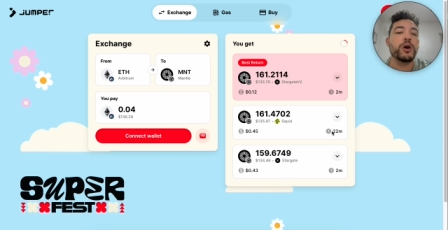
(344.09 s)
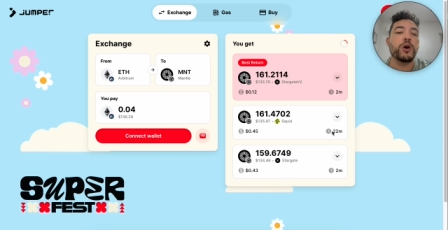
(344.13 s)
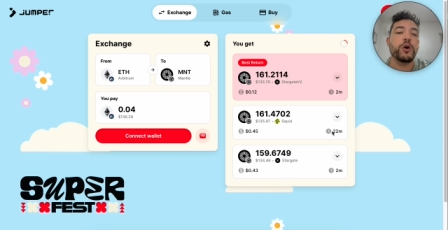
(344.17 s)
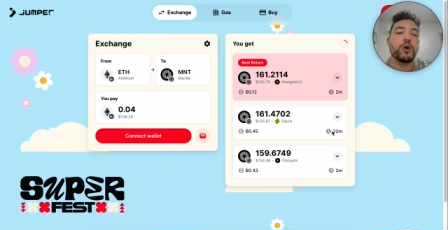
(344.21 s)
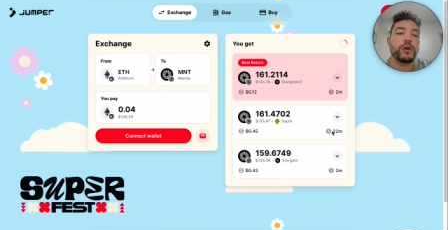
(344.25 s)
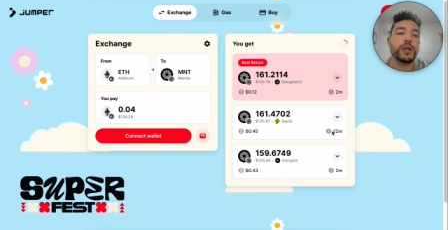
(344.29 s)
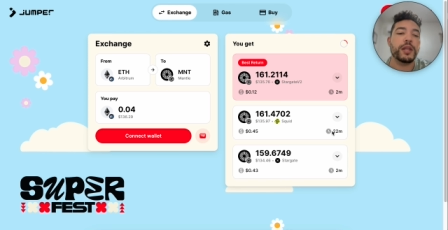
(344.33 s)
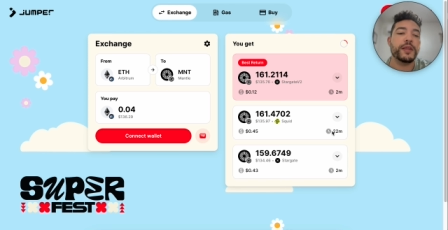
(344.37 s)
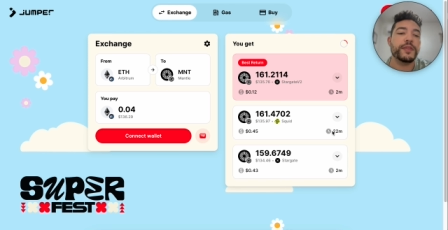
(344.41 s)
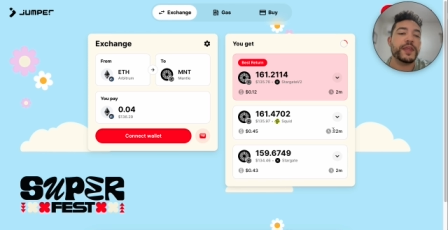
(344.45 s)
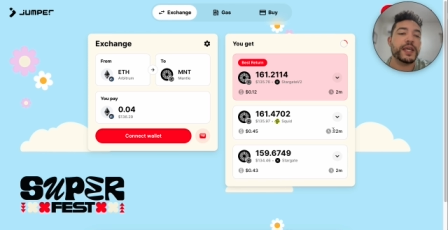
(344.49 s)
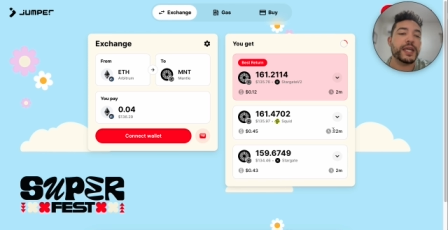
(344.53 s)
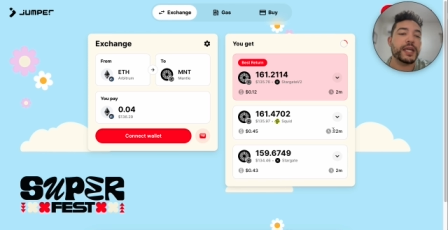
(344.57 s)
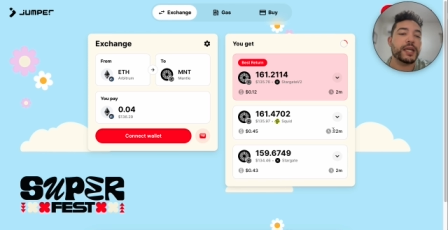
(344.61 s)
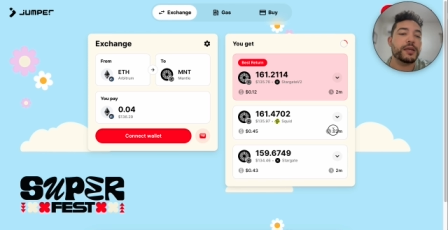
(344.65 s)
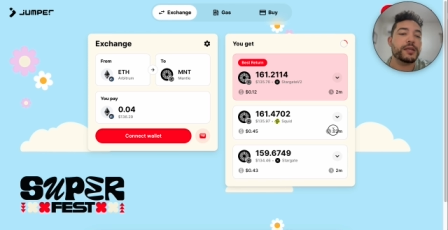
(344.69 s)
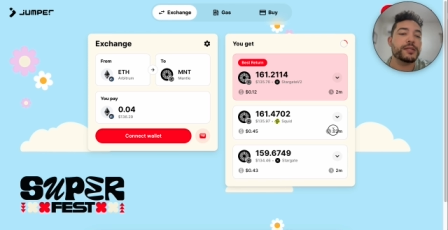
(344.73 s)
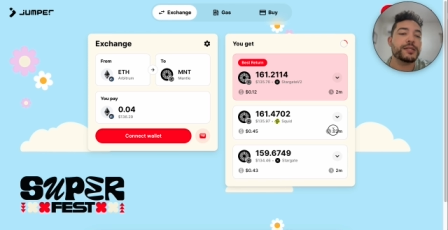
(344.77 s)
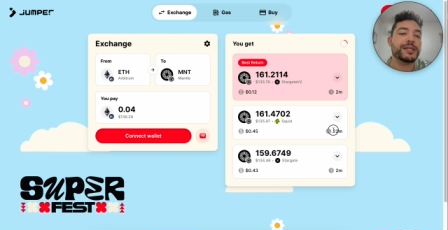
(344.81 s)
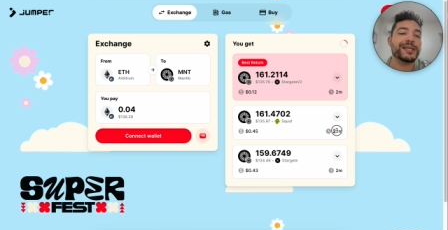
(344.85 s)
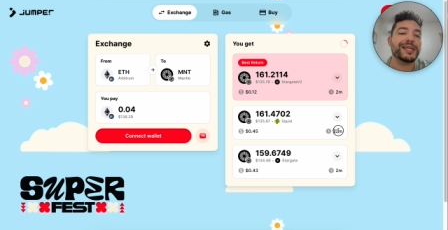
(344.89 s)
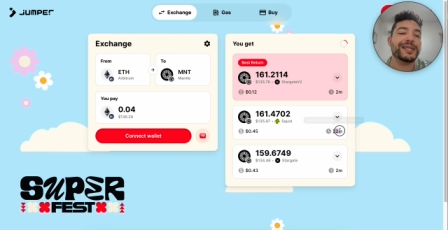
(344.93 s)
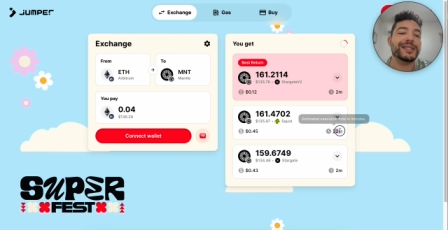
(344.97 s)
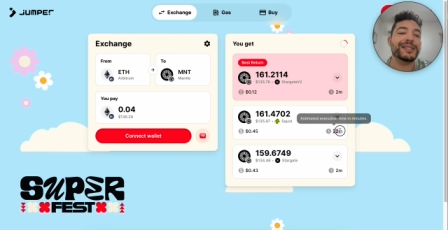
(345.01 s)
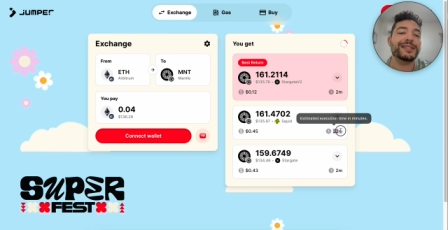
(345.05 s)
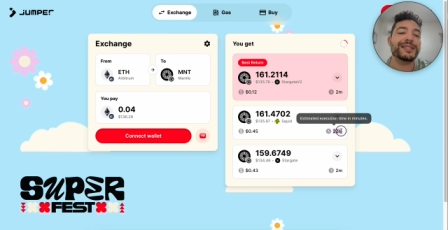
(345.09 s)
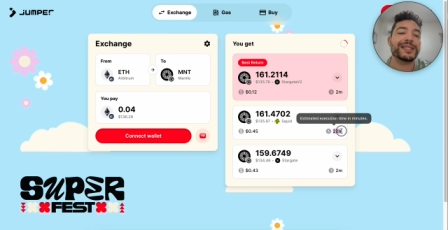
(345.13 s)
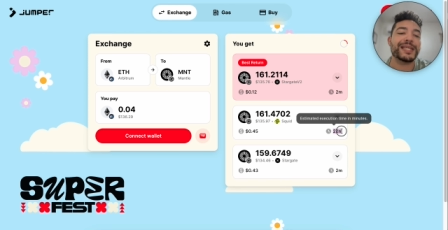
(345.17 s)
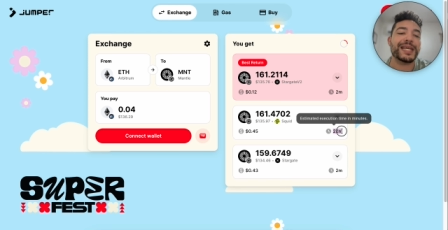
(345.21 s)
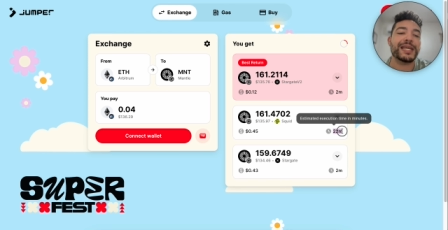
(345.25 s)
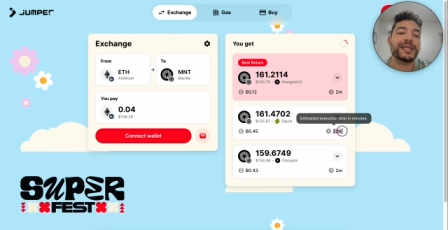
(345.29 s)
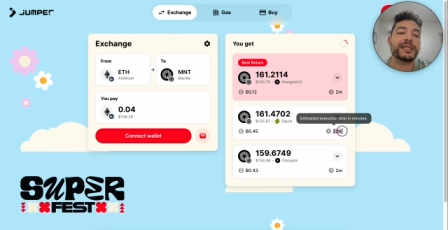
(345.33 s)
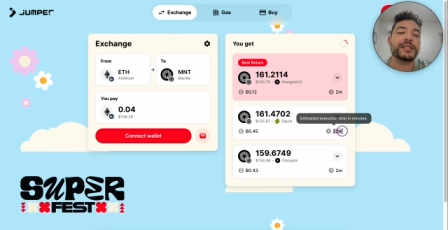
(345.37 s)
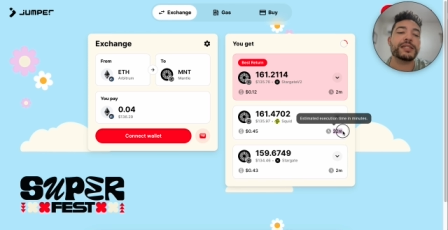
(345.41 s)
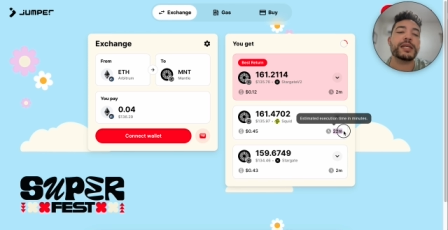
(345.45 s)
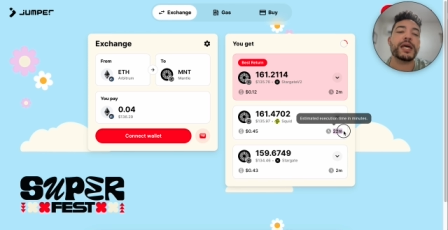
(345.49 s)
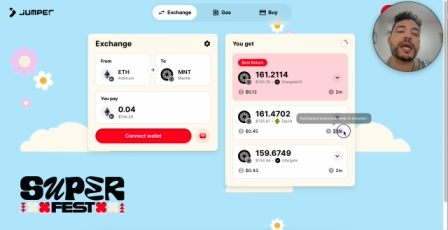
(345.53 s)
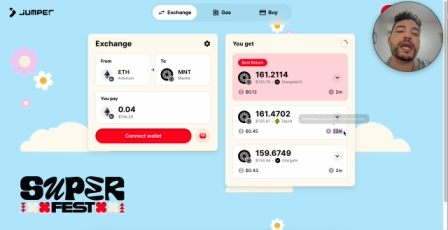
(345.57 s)
Only thing is, it
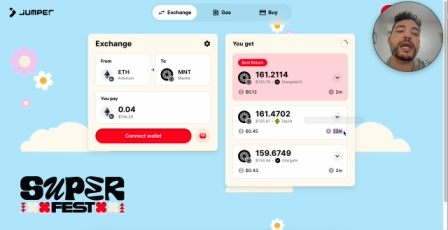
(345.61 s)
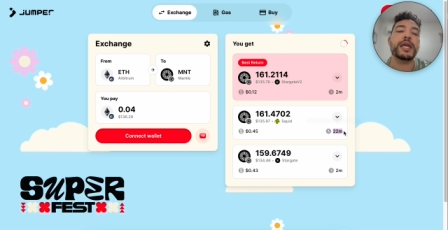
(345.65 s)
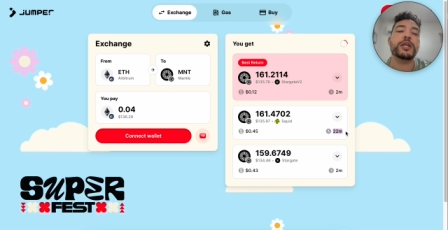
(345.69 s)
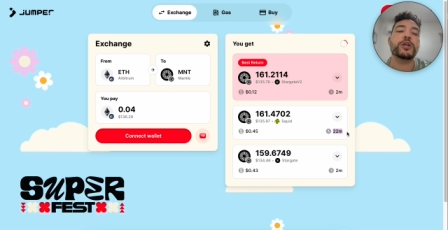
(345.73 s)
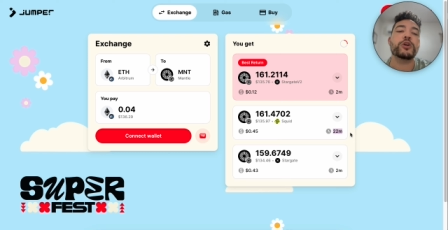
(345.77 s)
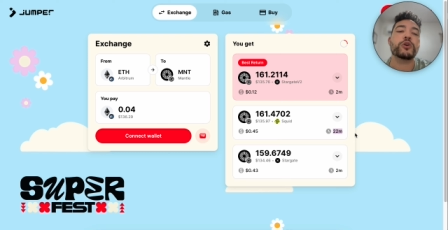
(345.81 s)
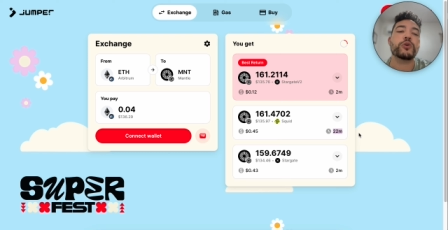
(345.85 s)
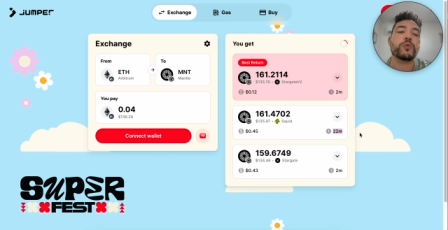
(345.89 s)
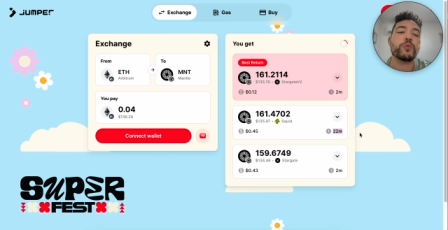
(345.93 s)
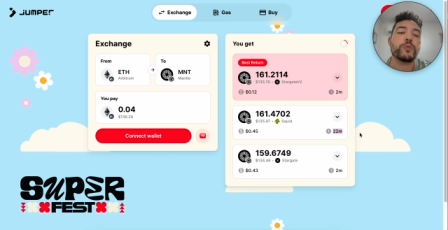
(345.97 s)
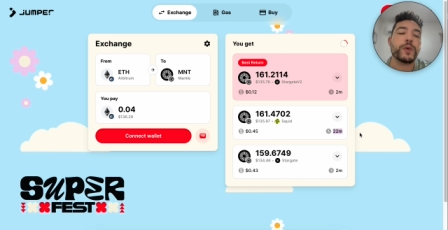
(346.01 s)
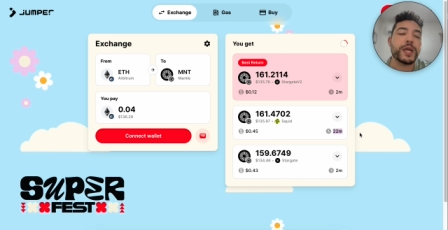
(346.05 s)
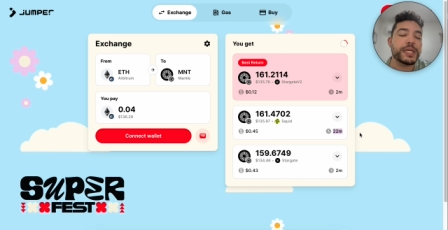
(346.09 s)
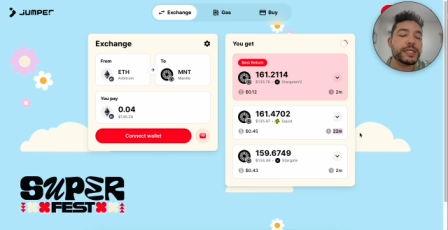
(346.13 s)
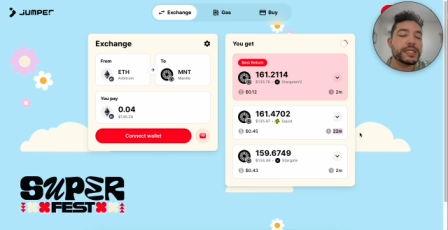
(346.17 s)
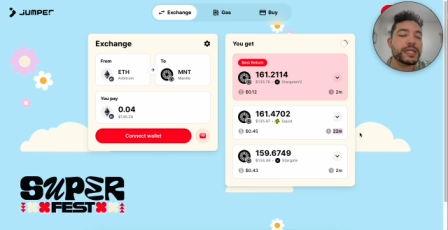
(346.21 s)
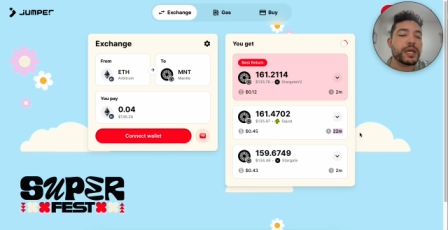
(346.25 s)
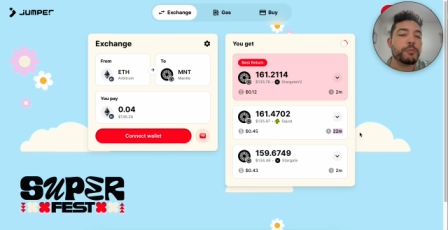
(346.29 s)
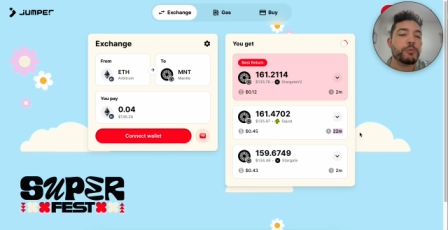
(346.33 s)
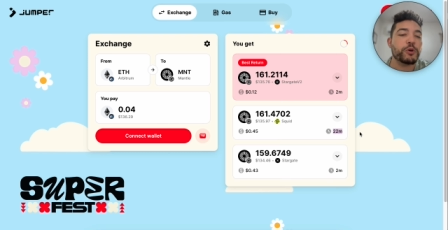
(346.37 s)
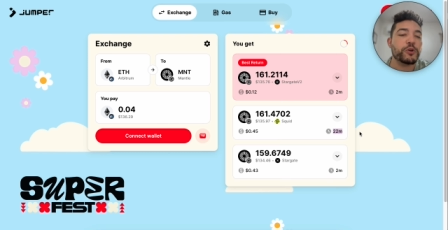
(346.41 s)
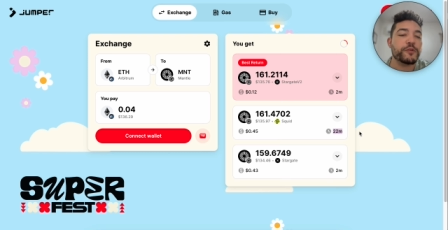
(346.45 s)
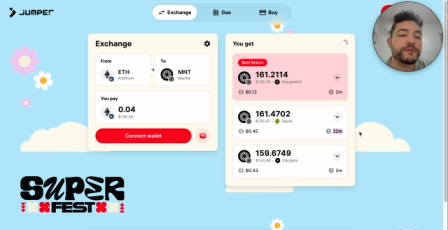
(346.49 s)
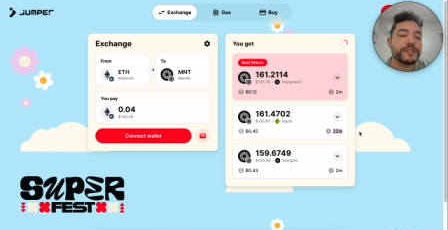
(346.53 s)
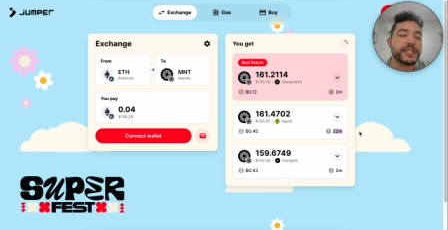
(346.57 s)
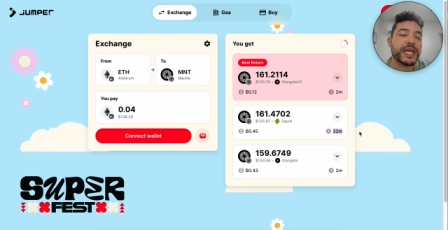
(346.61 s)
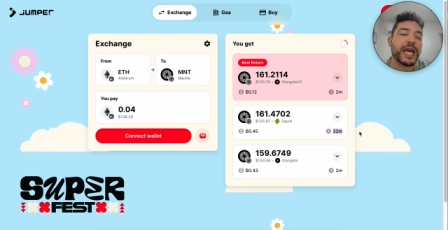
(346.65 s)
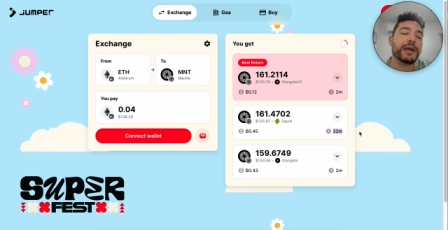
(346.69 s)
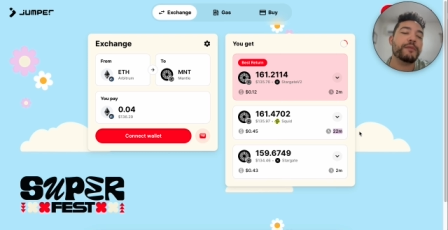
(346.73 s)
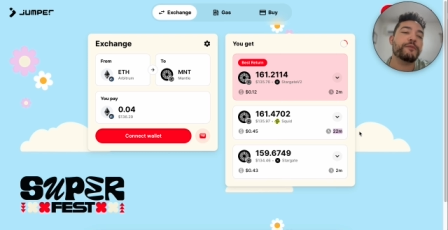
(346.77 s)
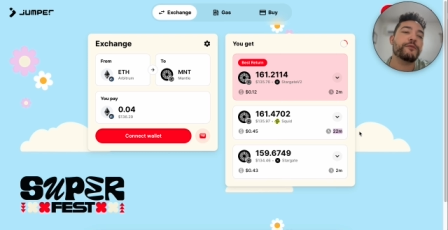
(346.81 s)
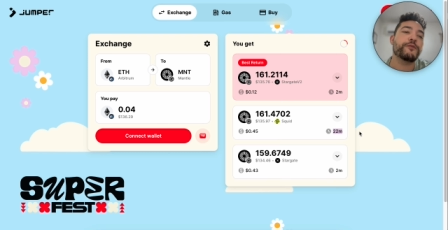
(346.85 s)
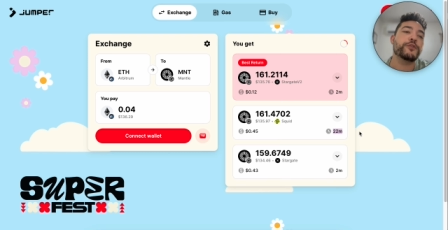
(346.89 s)
takes a crazy amount of time